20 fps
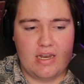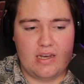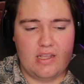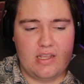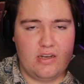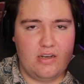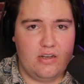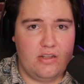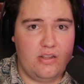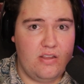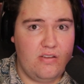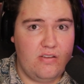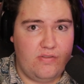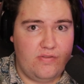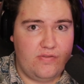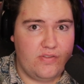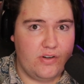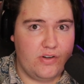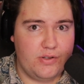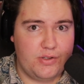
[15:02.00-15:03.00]
in the
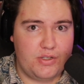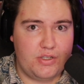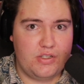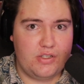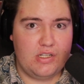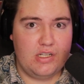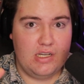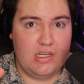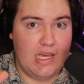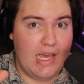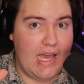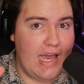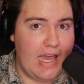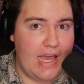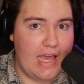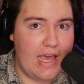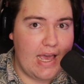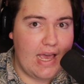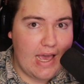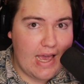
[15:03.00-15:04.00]
first
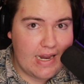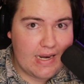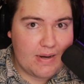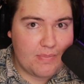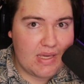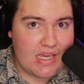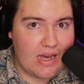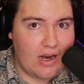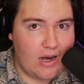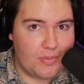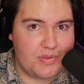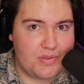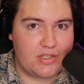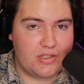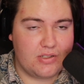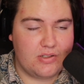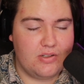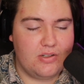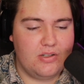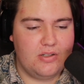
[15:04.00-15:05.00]
enemy
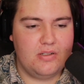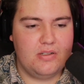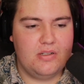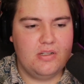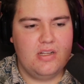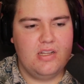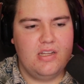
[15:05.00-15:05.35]
obstacle.